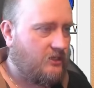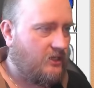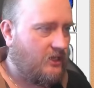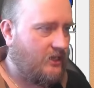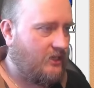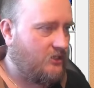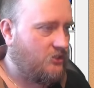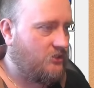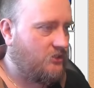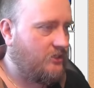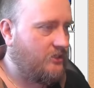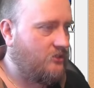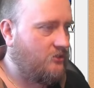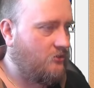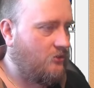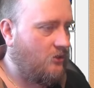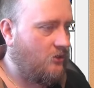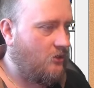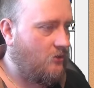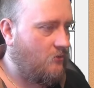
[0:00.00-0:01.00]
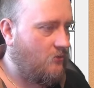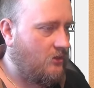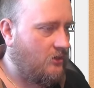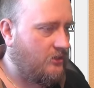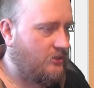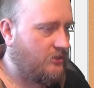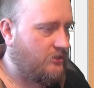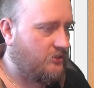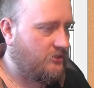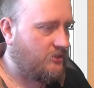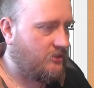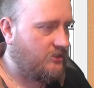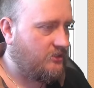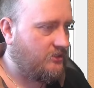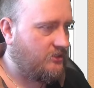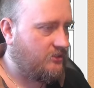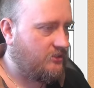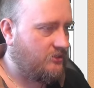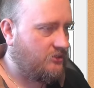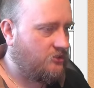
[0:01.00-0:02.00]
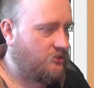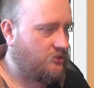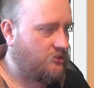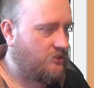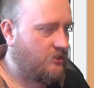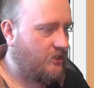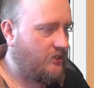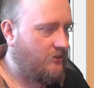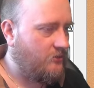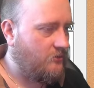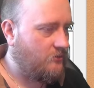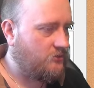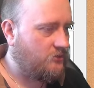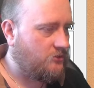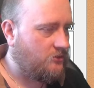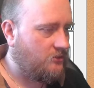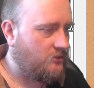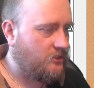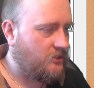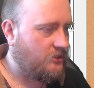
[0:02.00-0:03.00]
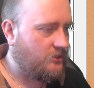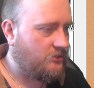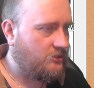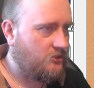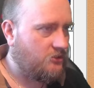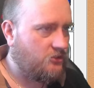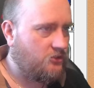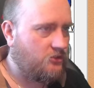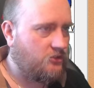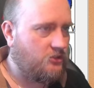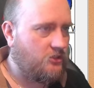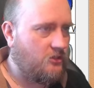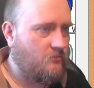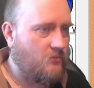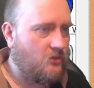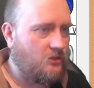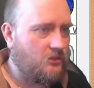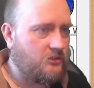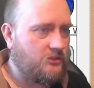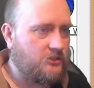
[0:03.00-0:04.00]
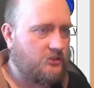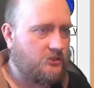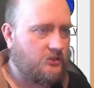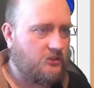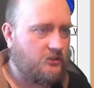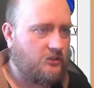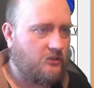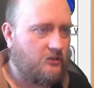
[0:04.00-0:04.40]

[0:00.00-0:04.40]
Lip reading: actually throw on some shadows on the symbols.